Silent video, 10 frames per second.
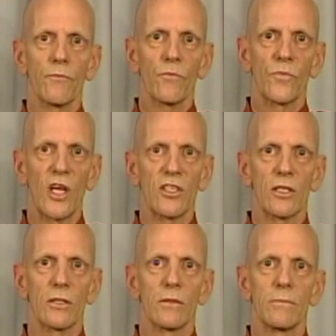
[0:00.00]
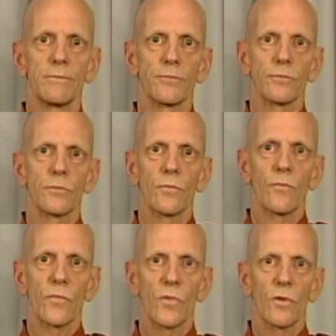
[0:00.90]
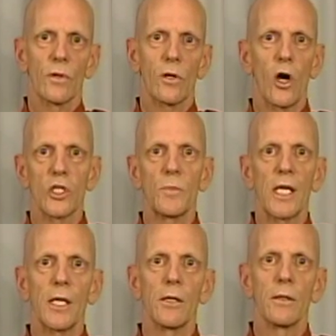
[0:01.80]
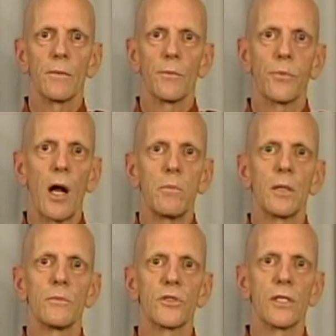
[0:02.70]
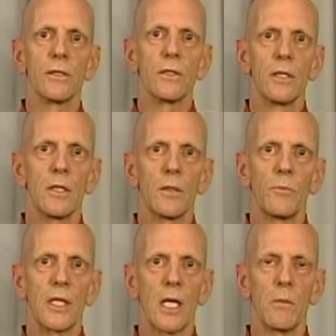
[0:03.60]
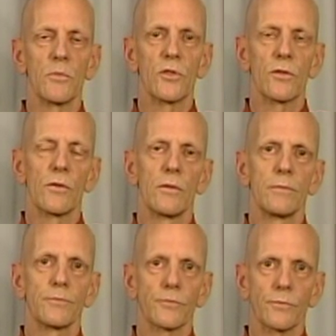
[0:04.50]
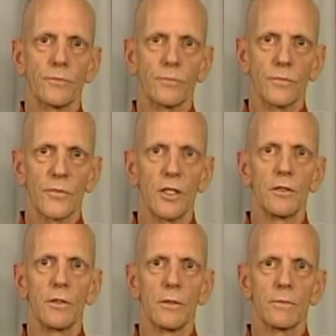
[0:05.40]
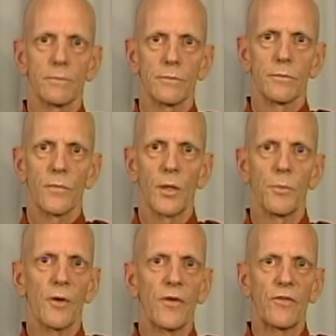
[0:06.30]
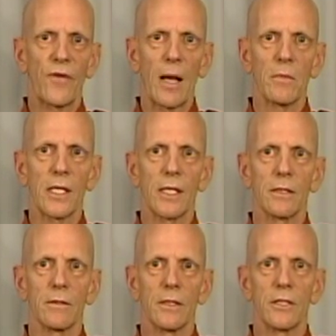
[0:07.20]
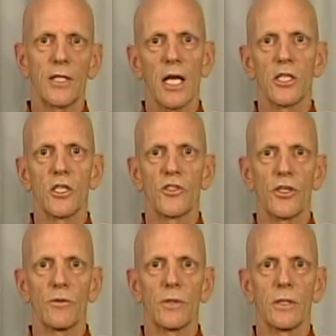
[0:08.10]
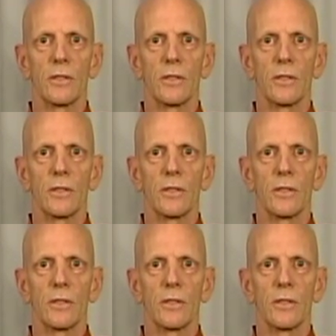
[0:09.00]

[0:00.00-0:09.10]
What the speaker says: doesn't cause me any problems and becomes the perfect family and intelligent children,